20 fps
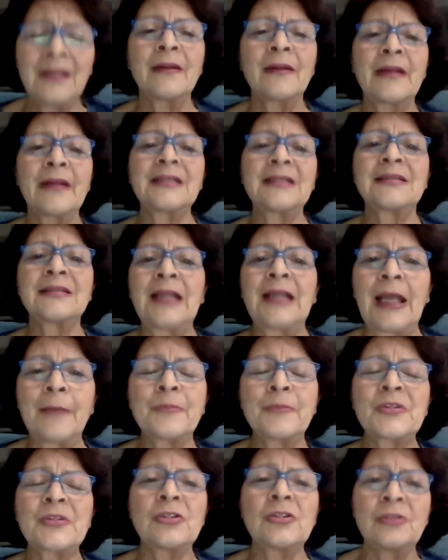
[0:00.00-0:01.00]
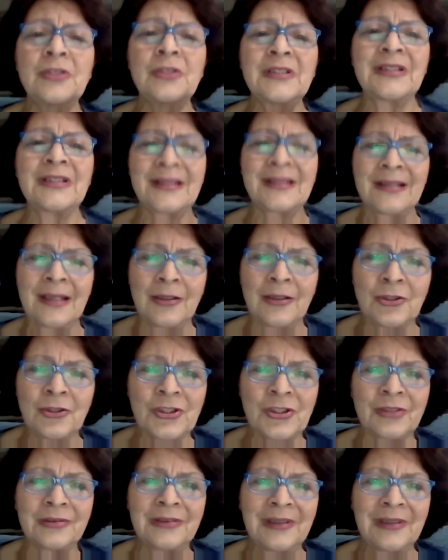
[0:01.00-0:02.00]
That's an absolute
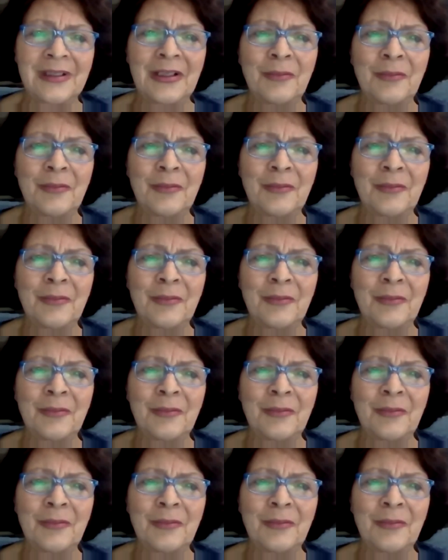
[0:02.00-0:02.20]
essential